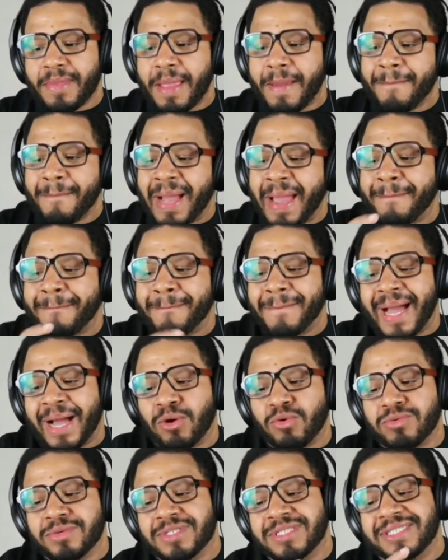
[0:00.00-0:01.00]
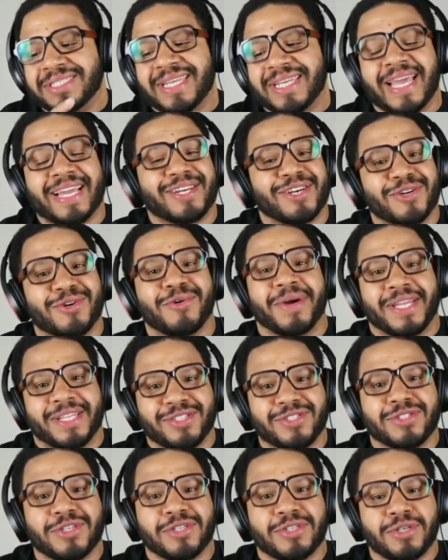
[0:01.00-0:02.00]
by Mountain Technical
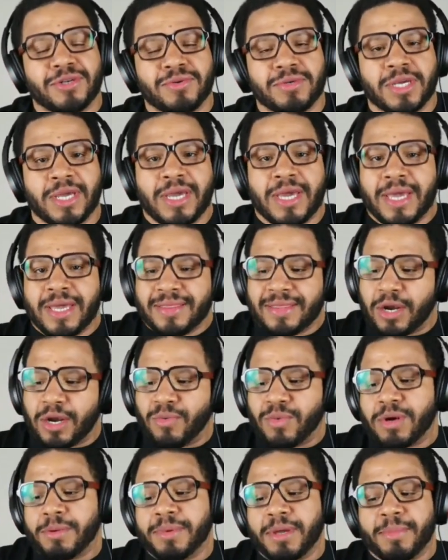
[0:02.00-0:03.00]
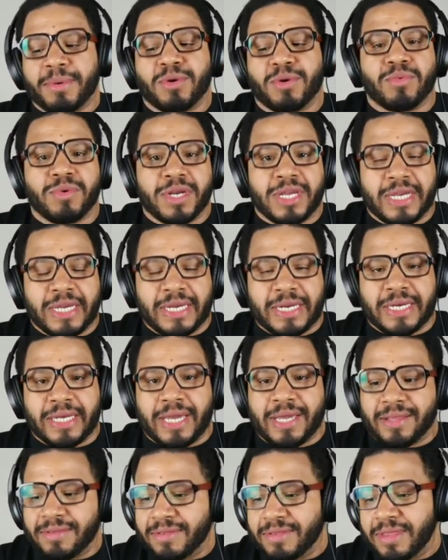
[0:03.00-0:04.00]
Institute that I want to be able to read.
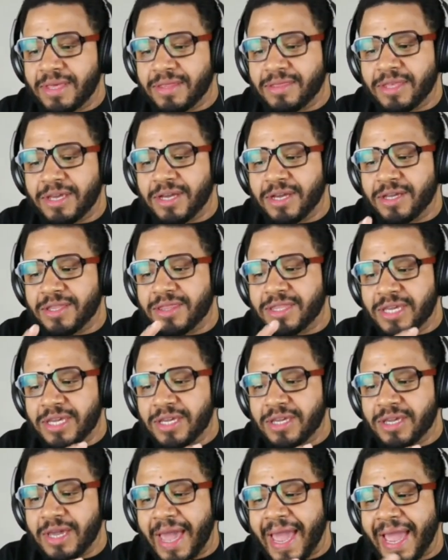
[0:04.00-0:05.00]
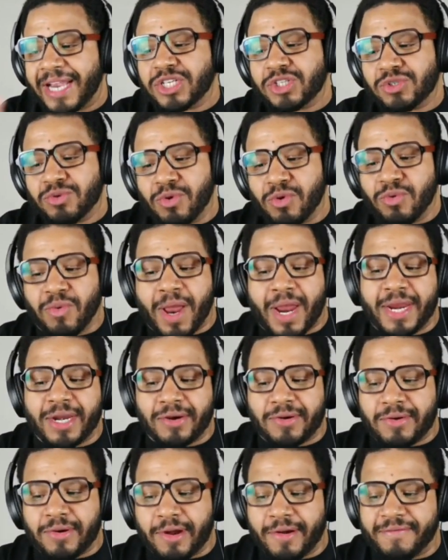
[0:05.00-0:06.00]
And the the actual
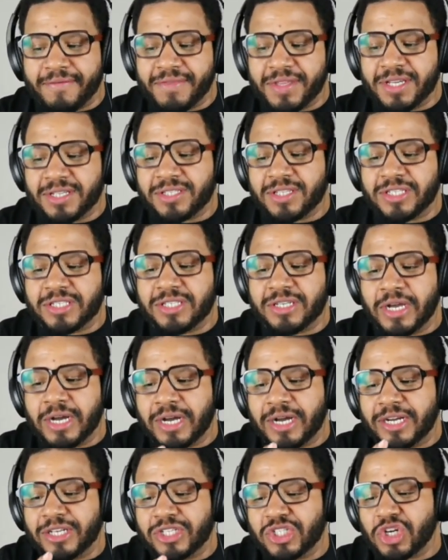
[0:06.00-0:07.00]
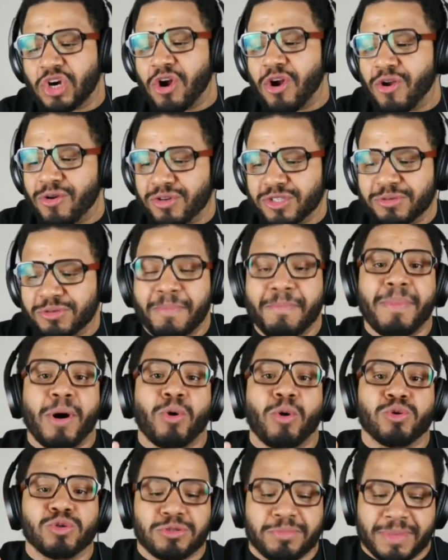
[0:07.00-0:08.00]
writer of this is uh, Charles
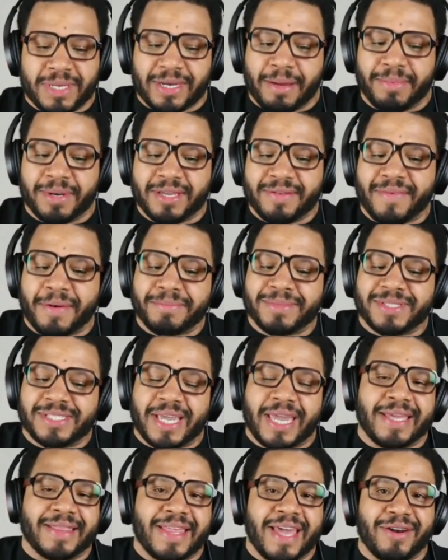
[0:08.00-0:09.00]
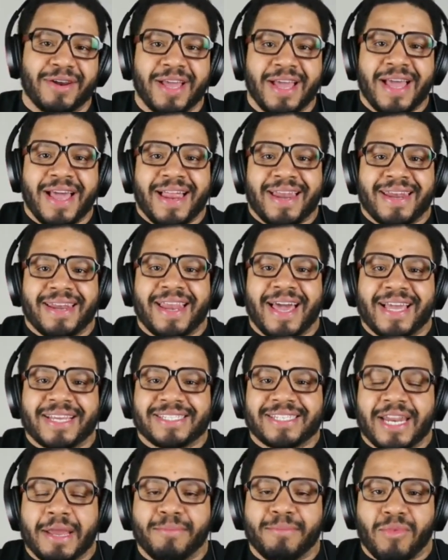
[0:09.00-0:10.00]
Bozeman. I believe I'm saying that
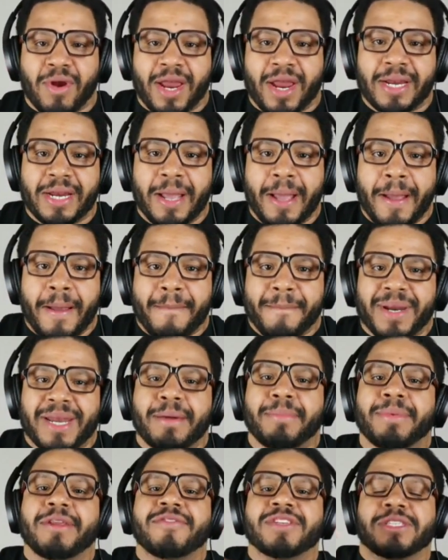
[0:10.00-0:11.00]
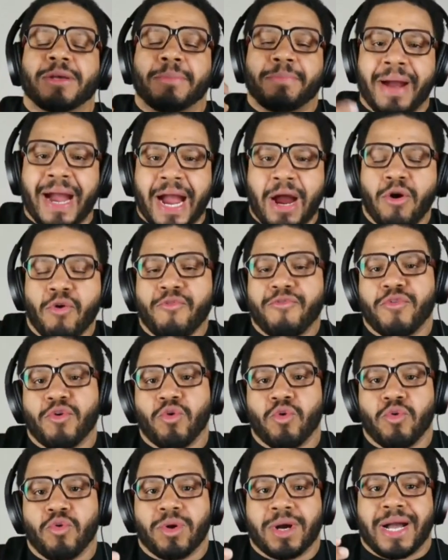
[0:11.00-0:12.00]
last name right, but I believe it's a
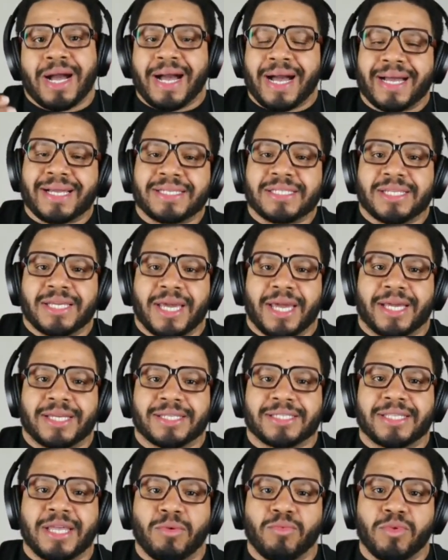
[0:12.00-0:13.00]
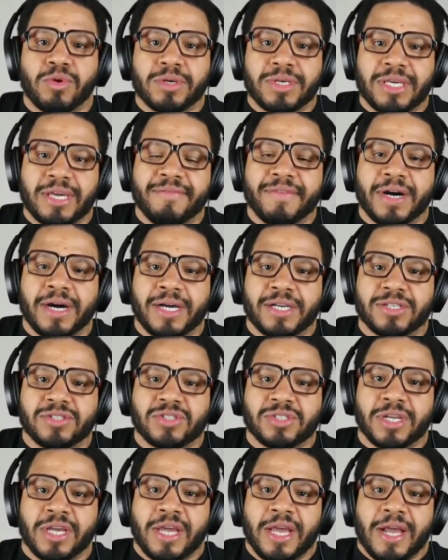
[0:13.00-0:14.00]
powerful context that will give
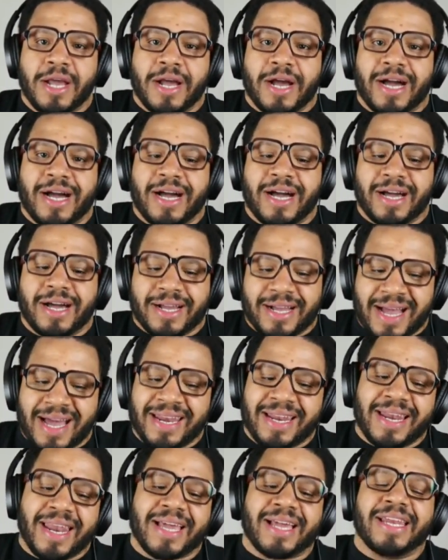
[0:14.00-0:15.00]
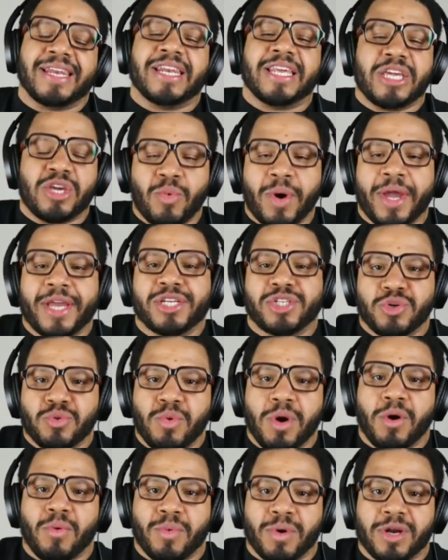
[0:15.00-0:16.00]
us uh, kind of like a leeway to
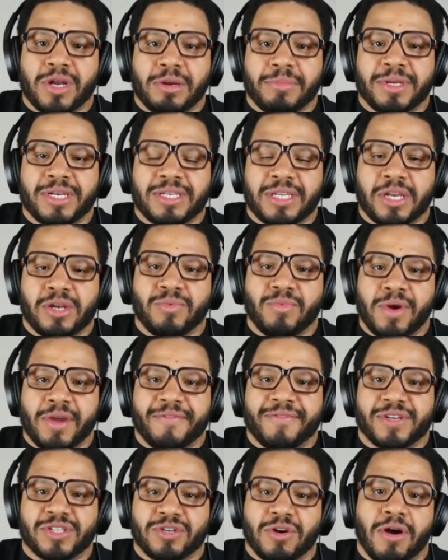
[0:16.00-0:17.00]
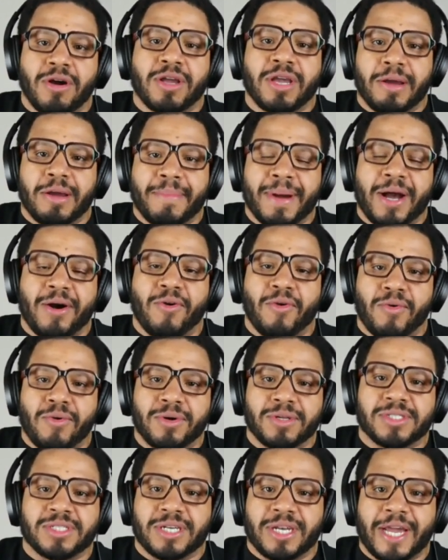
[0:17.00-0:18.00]
what we're going to be dealing with and talking about
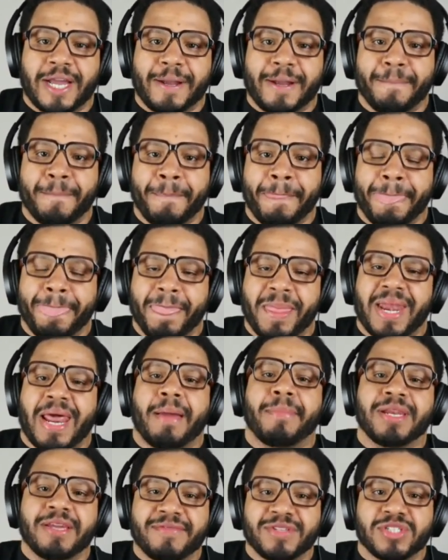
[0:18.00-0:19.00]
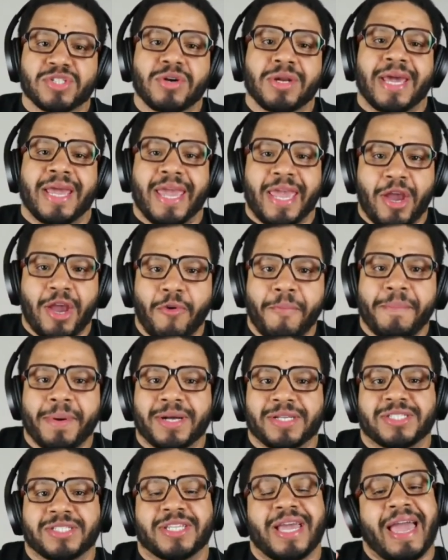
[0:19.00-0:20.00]
on tonight. That I believe is going to help
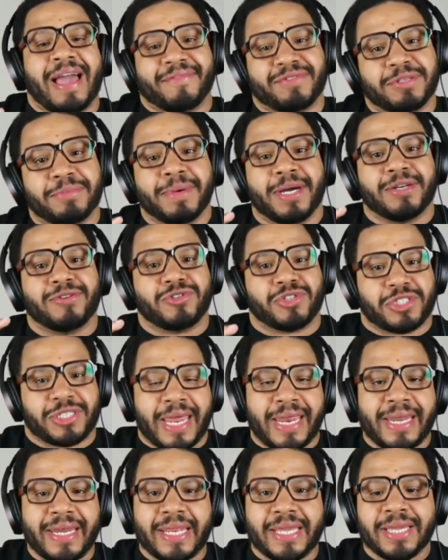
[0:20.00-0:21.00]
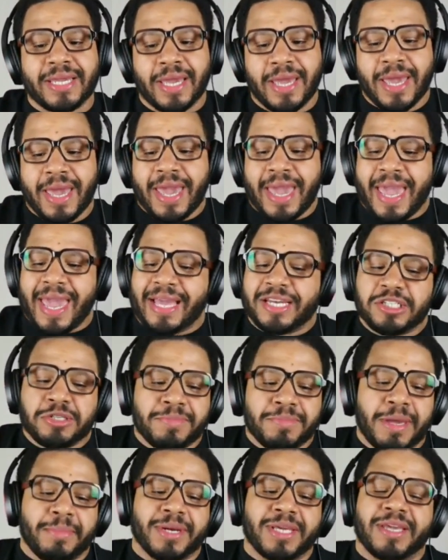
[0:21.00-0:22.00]
us to have some understanding and to
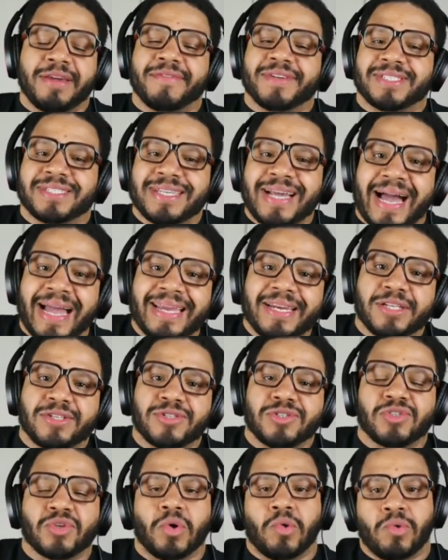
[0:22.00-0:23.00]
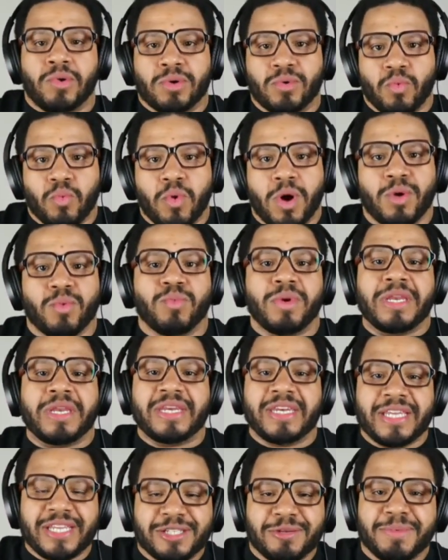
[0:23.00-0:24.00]
be able to give us guidance on what we
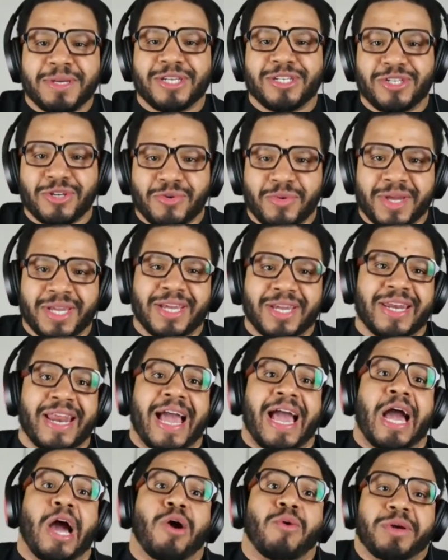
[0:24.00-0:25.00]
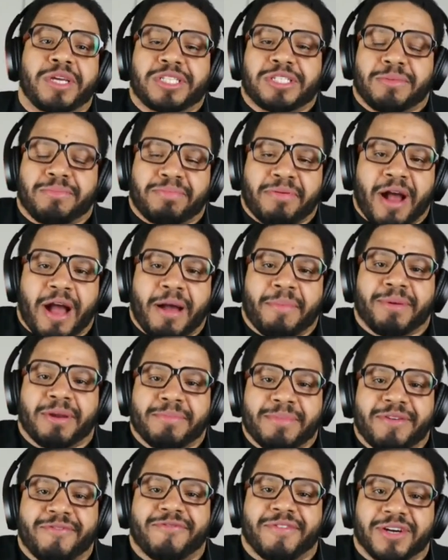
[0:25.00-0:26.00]
need to be doing and how we should probably
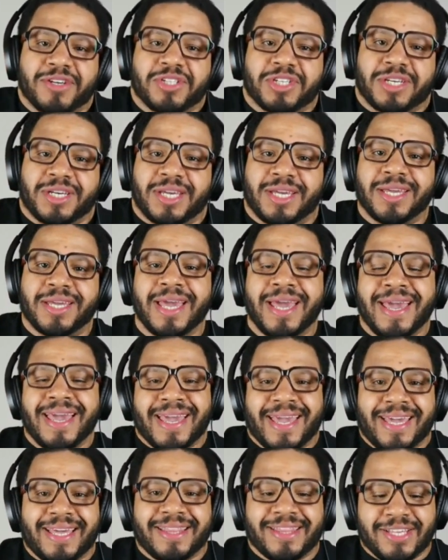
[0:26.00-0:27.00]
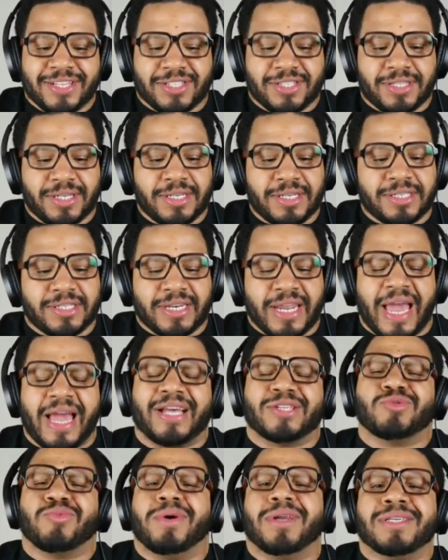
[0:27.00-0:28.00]
be functioning in this season.
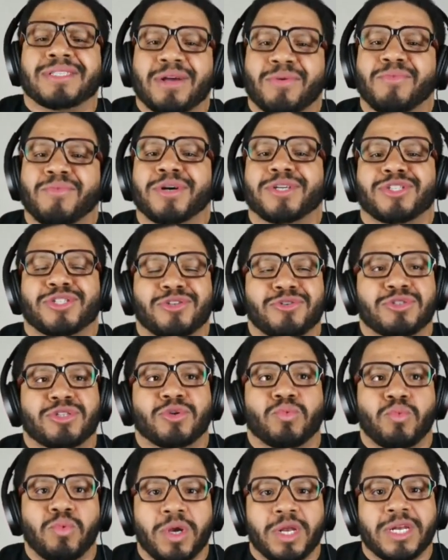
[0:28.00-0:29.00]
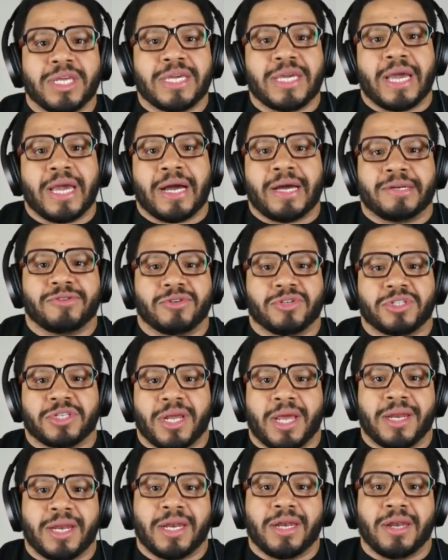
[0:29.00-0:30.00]
As well as I want you to really
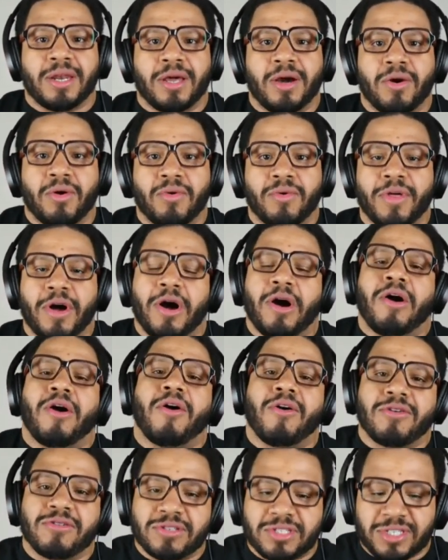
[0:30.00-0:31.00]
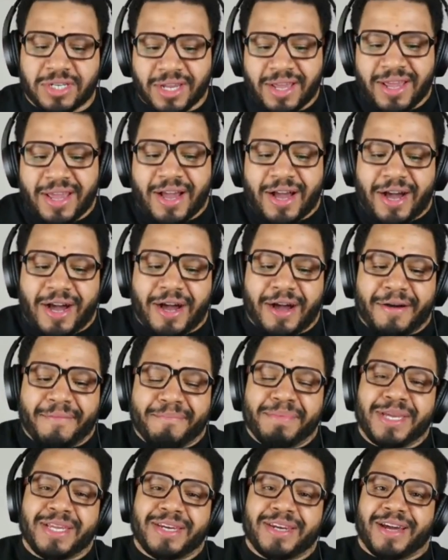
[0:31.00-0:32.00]
understand and know the heart uh,
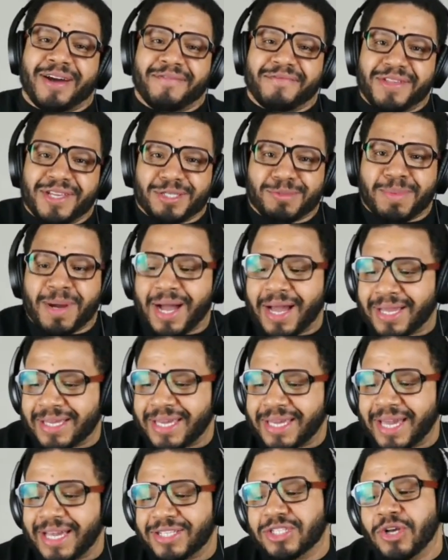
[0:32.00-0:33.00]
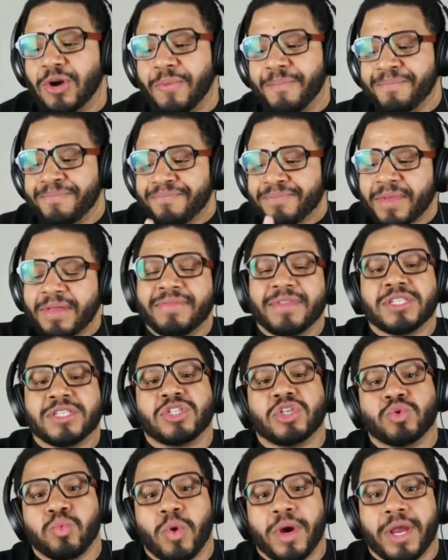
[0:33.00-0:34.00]
beat of this podcast. So
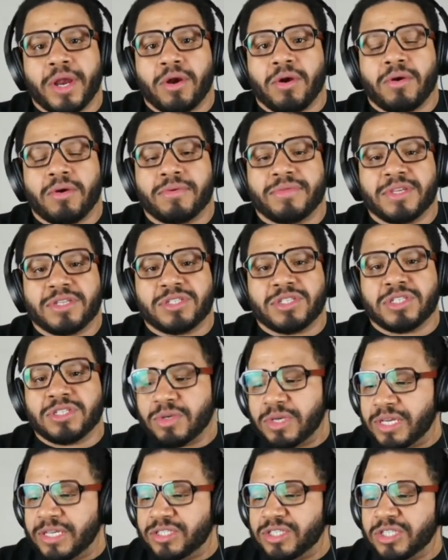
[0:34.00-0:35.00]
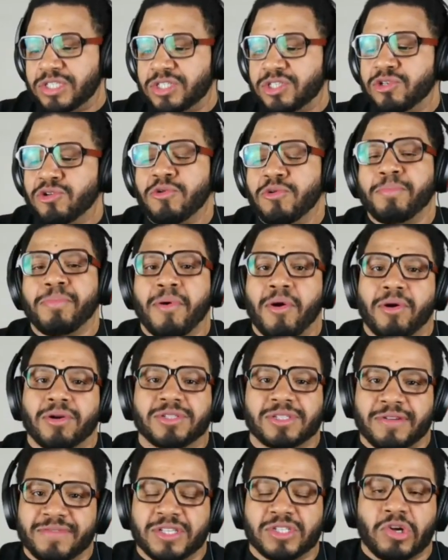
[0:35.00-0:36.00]
this is where this is it's two
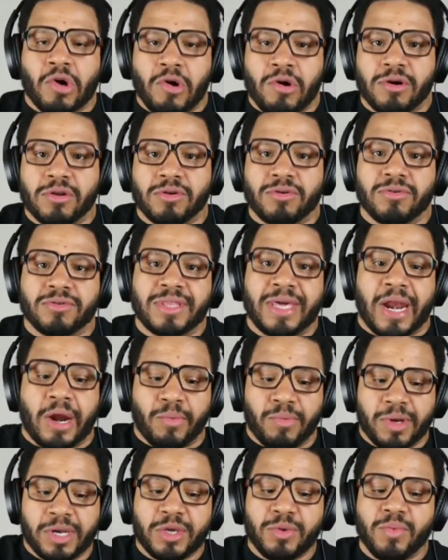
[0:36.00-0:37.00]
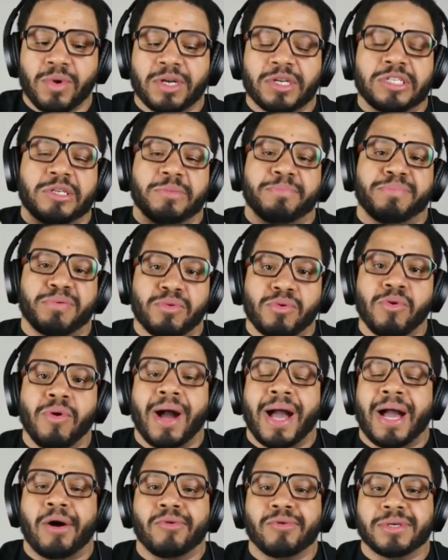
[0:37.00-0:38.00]
parts of this article that I really wanted to pull
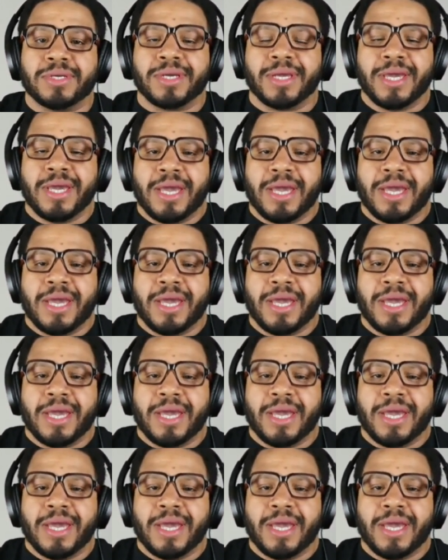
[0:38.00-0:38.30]
out.